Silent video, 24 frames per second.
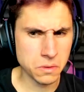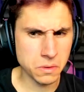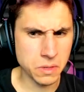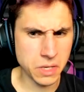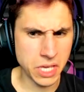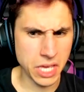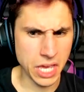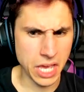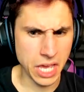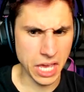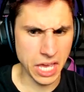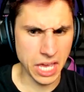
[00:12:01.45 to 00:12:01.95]

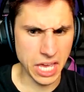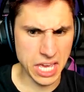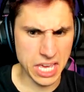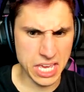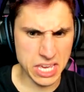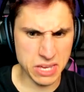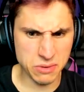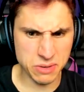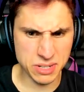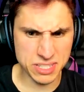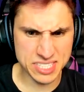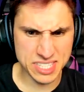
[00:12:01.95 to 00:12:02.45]

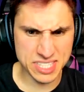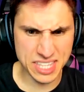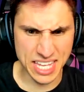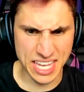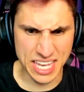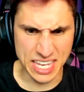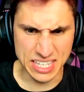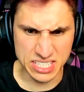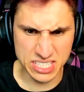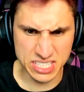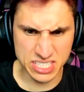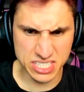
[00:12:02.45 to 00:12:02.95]
Okay, what's
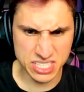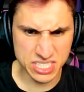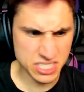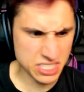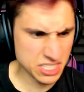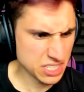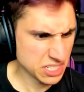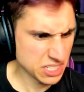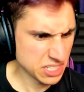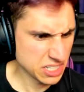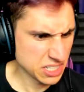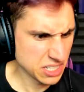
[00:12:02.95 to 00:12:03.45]
this?
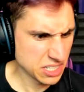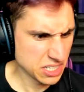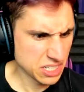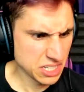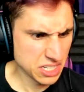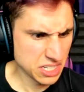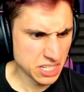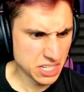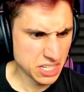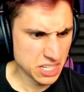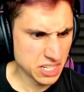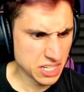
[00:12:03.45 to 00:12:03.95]

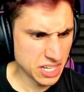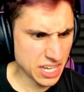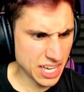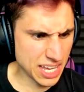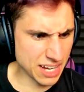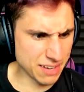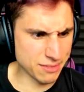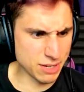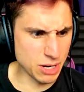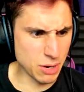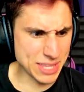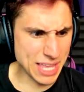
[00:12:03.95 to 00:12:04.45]
I
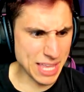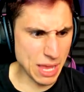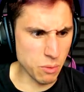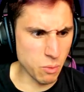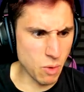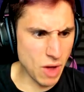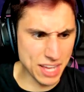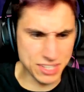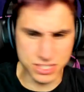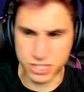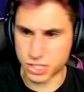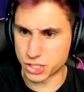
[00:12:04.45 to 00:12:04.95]
don't even know what that
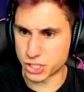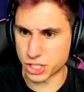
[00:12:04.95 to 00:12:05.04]
was.